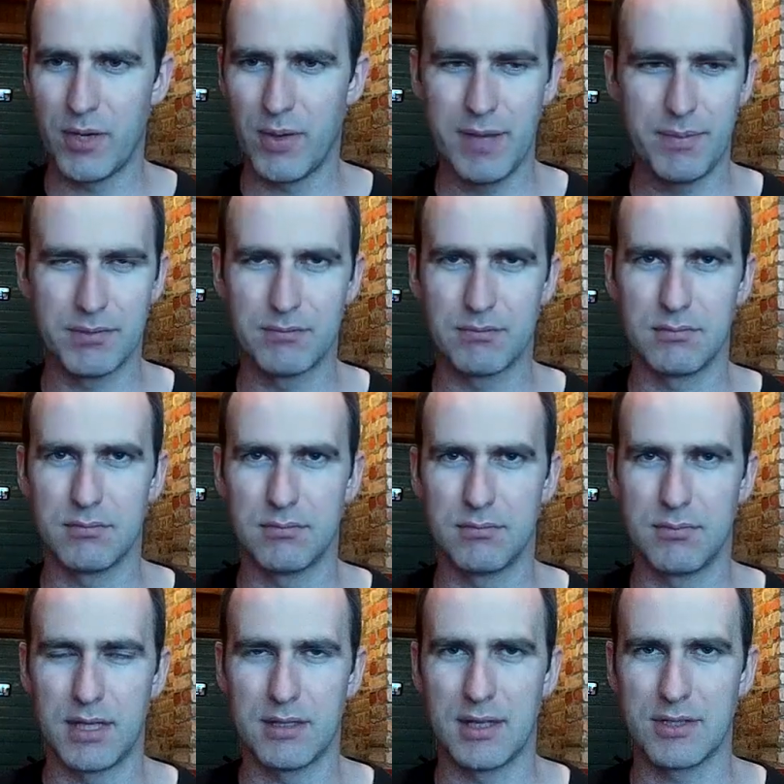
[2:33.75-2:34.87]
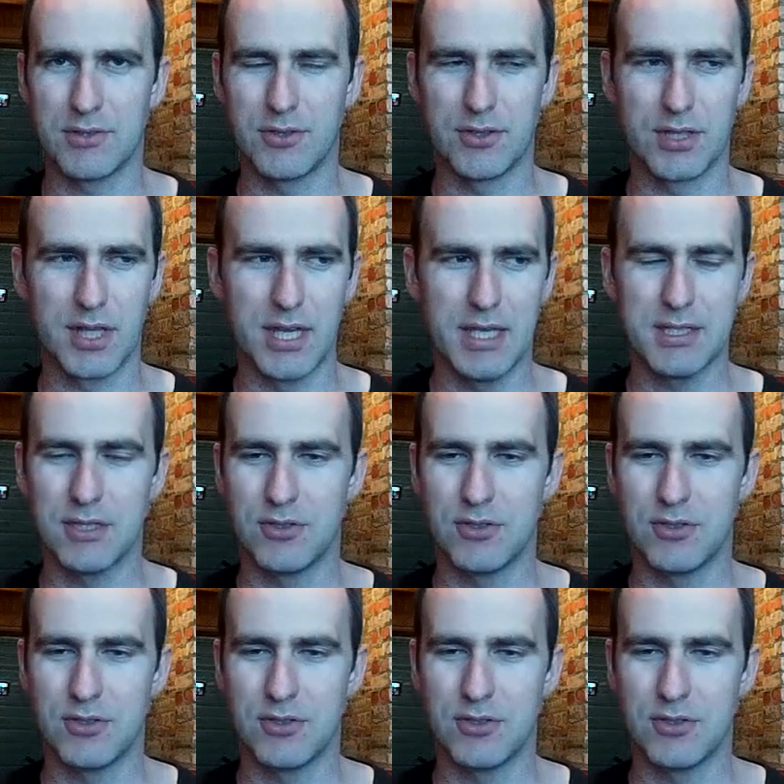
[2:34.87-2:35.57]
away, but that's not the case.